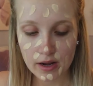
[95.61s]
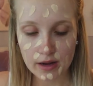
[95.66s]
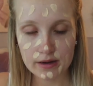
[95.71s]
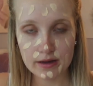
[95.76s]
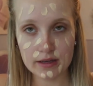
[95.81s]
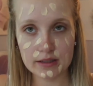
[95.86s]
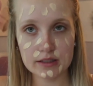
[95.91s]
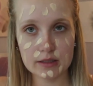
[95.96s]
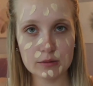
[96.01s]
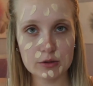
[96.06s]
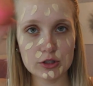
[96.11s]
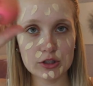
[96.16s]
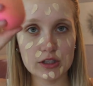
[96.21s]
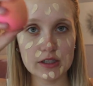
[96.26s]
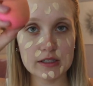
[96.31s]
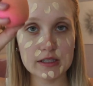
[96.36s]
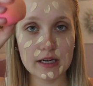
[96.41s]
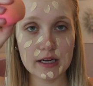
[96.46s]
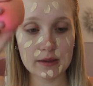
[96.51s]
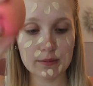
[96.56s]
Next, I'm just
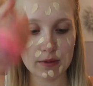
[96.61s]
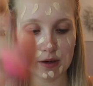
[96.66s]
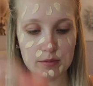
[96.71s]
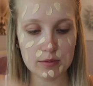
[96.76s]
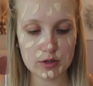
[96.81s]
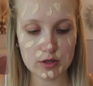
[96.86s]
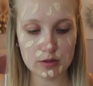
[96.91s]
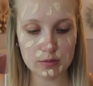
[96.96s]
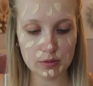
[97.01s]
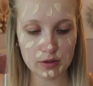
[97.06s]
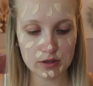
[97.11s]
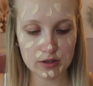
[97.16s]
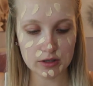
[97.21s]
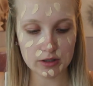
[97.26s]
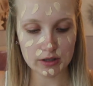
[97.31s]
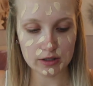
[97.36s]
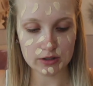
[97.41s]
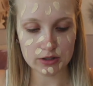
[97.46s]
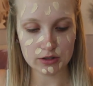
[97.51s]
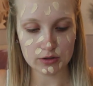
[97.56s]
going to take my beauty
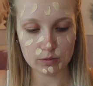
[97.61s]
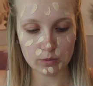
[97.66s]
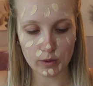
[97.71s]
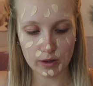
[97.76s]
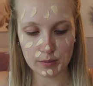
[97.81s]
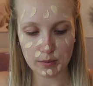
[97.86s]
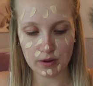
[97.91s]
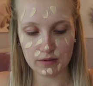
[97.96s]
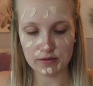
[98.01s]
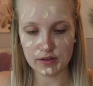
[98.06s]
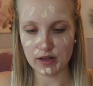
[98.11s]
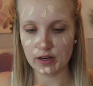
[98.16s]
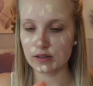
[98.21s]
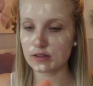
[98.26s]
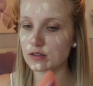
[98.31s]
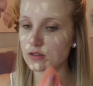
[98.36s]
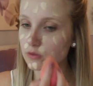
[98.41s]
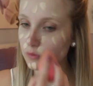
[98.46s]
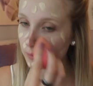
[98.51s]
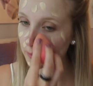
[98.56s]
blender and just wipe off the
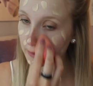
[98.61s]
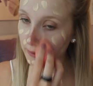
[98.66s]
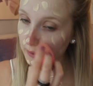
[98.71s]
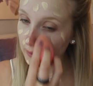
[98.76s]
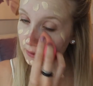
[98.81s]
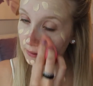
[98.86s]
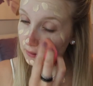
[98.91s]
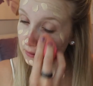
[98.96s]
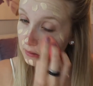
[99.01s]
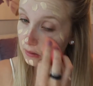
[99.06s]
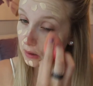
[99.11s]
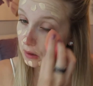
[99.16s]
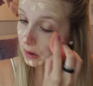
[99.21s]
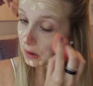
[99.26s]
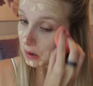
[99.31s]
excess from my hand,